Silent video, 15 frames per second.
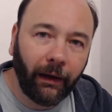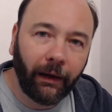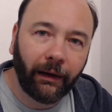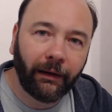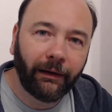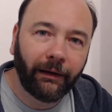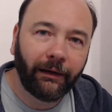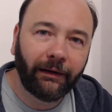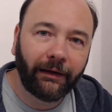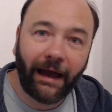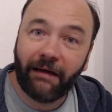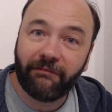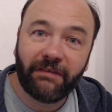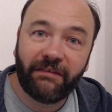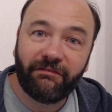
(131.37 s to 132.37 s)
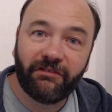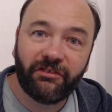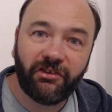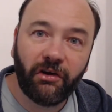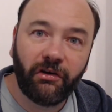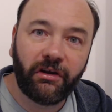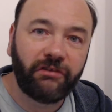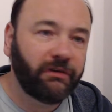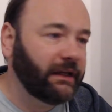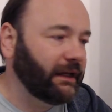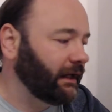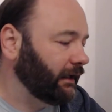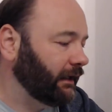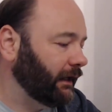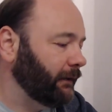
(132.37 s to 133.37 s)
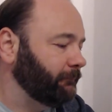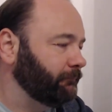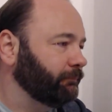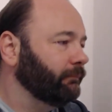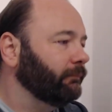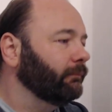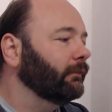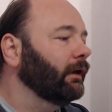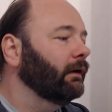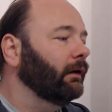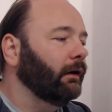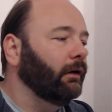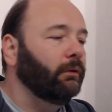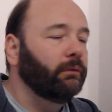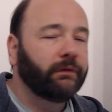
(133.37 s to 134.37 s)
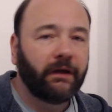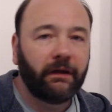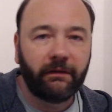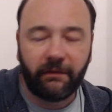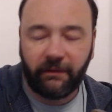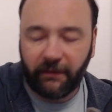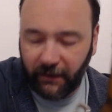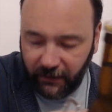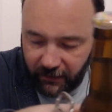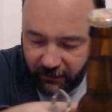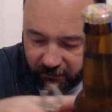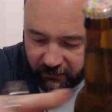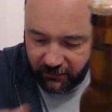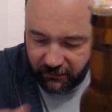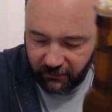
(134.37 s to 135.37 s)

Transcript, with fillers: I haven't even started drinking yet. Oh, the other thing is,